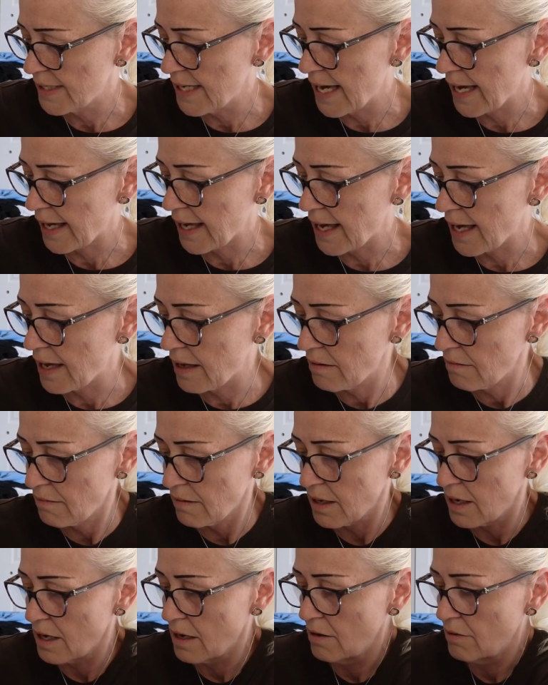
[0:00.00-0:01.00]
icky,
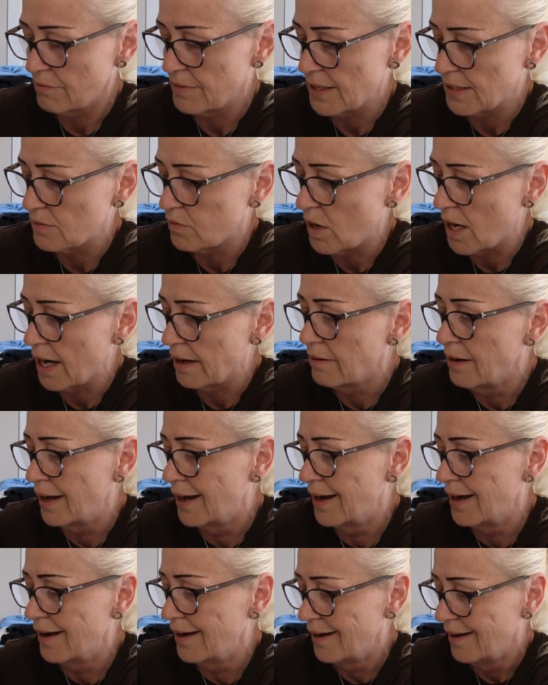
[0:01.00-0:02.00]
you know, that's why.
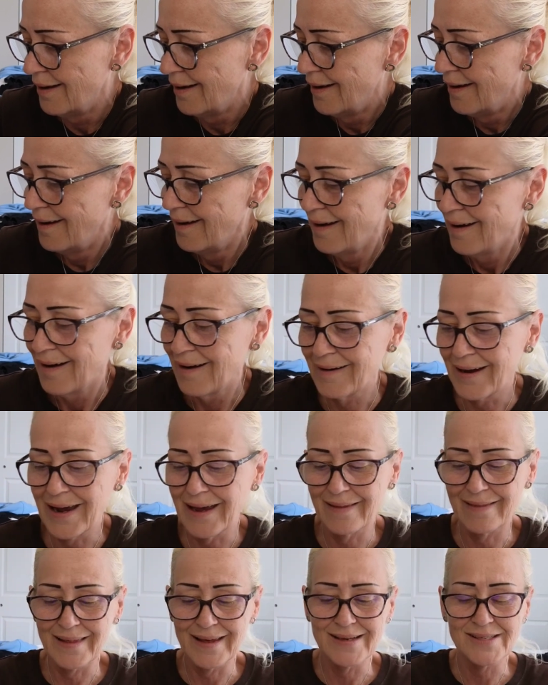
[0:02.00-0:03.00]

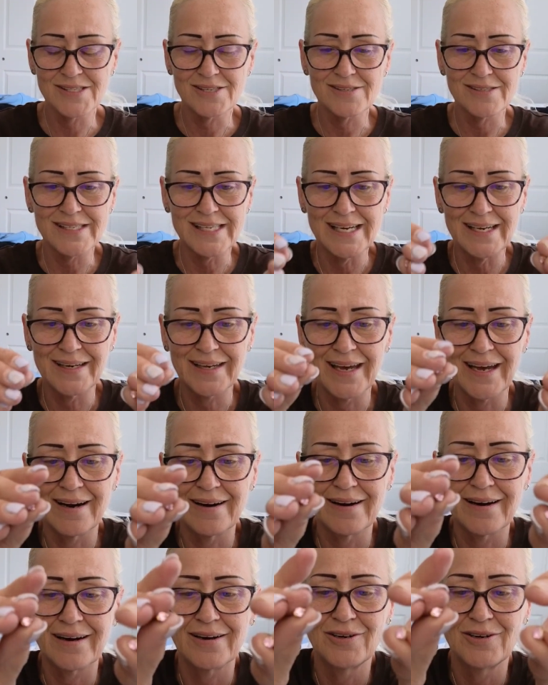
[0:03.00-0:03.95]
Okay, these are 10 karat